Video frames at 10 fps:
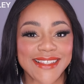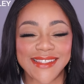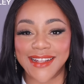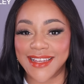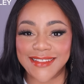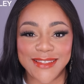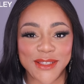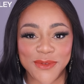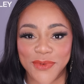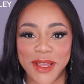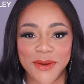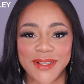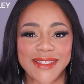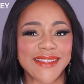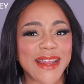selected this
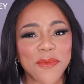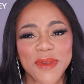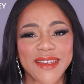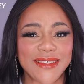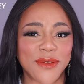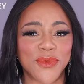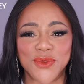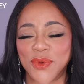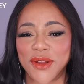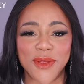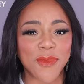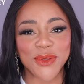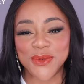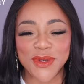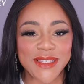fragrance is not because it was one of the
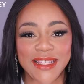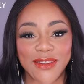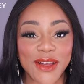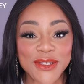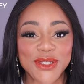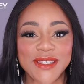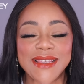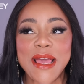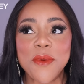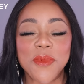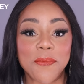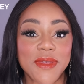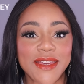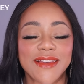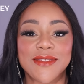most recent launches, but
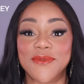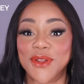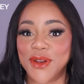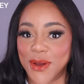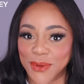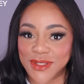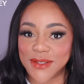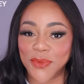because of the notes.